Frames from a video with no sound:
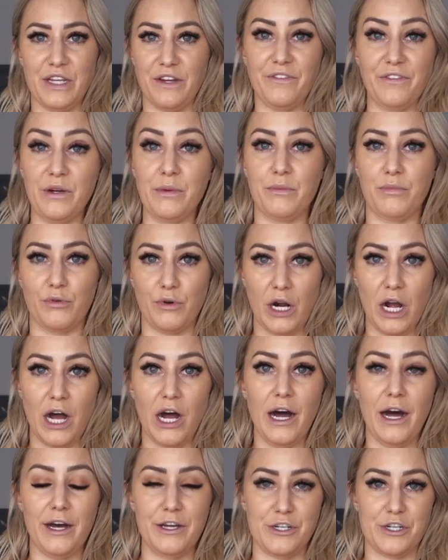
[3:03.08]
different
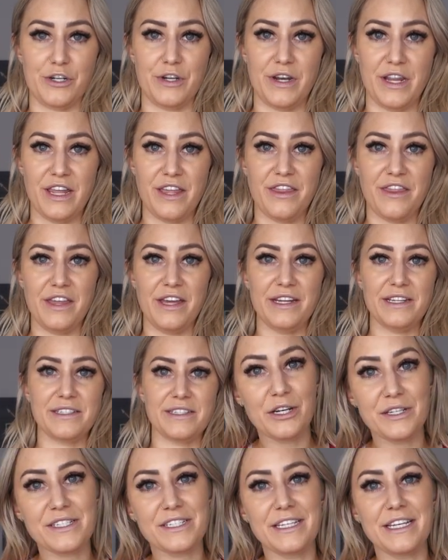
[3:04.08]
bra underneath this.
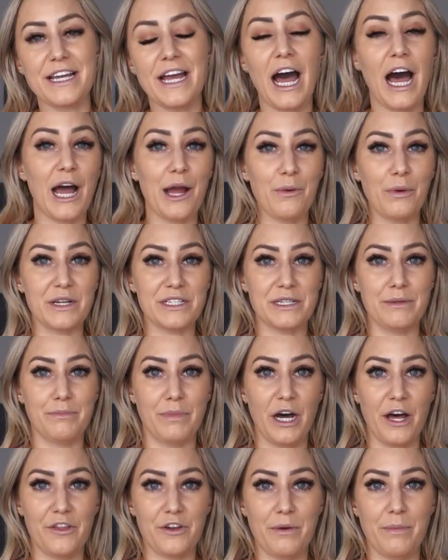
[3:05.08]
Personally, I wasn't
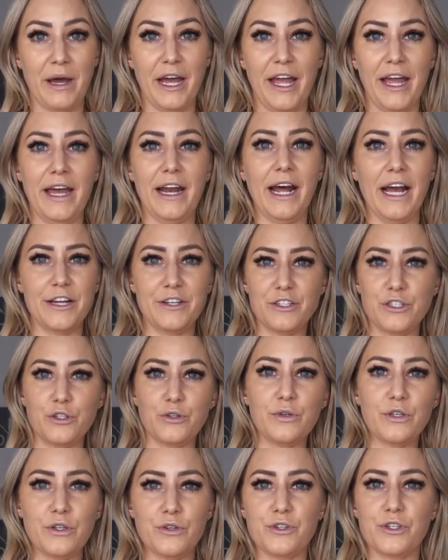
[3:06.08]
bothered by it. I
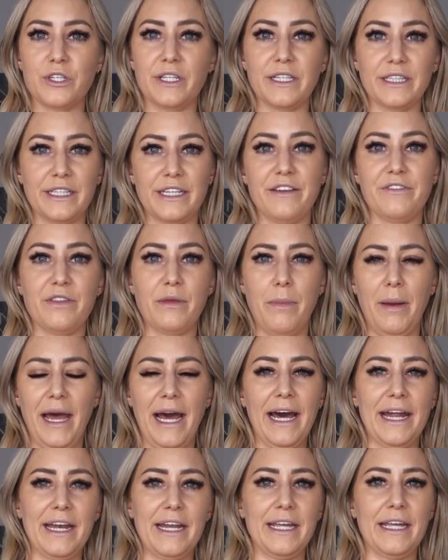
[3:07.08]
do usually leave the
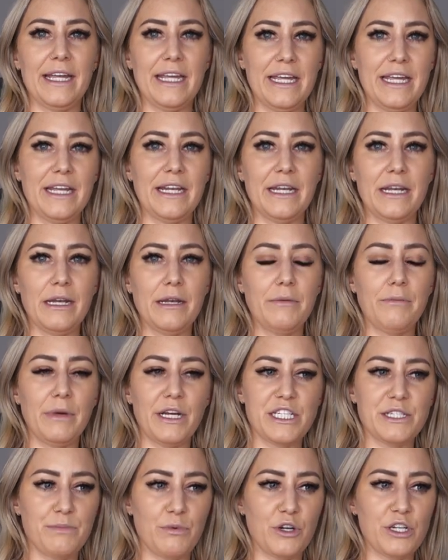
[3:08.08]
padding in
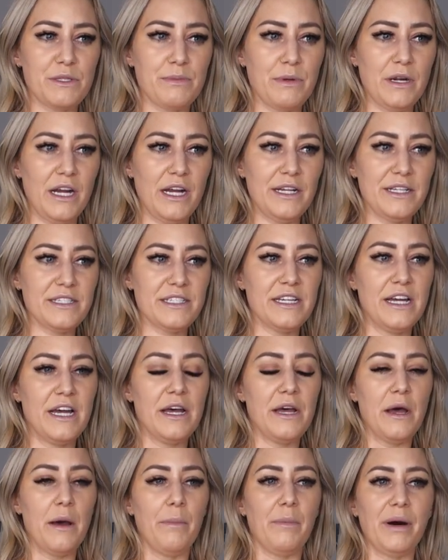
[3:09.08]
my sports bras,
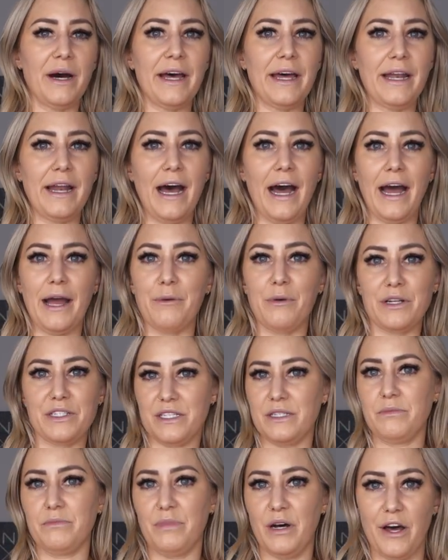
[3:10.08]
but I
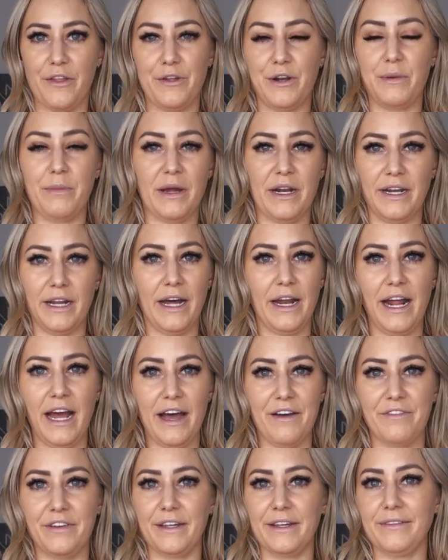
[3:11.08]
wasn't bothered by not
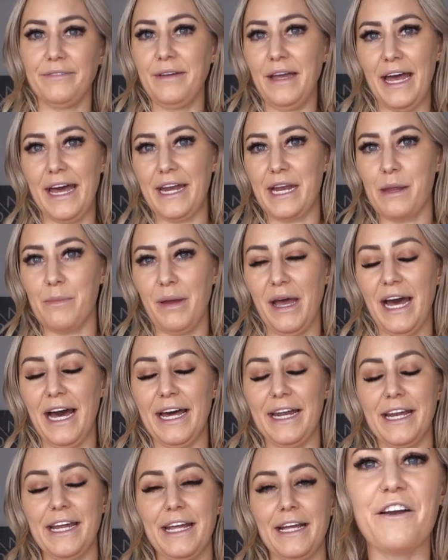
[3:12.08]
having any
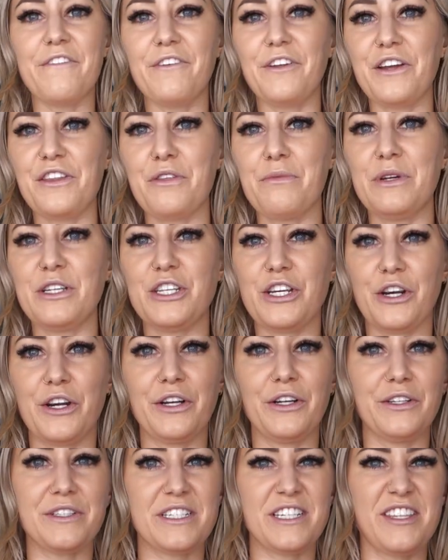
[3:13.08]
padding. I feel like the
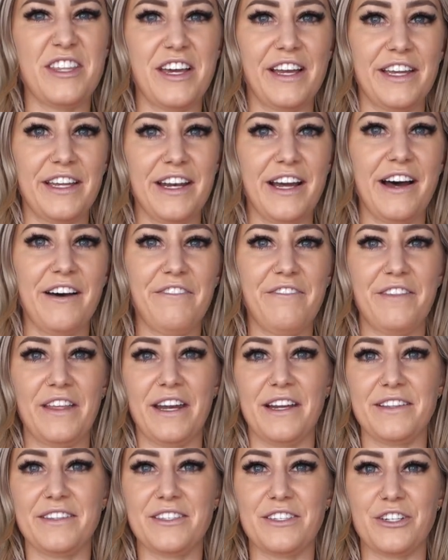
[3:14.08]
material is thick enough
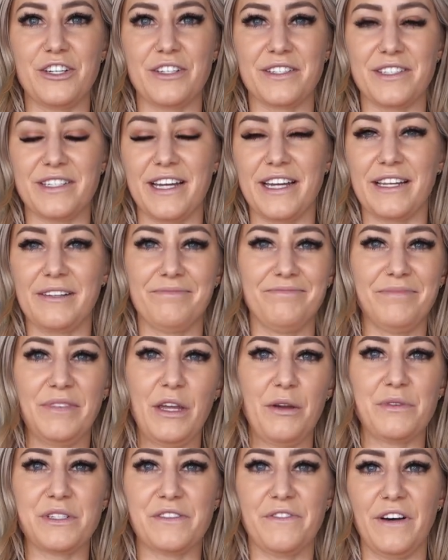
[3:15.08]
that it's just like,
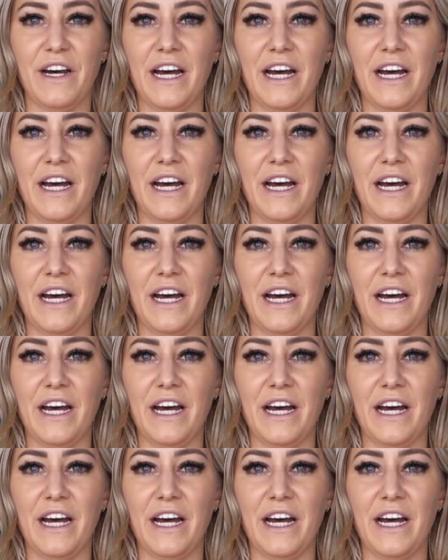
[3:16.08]
it was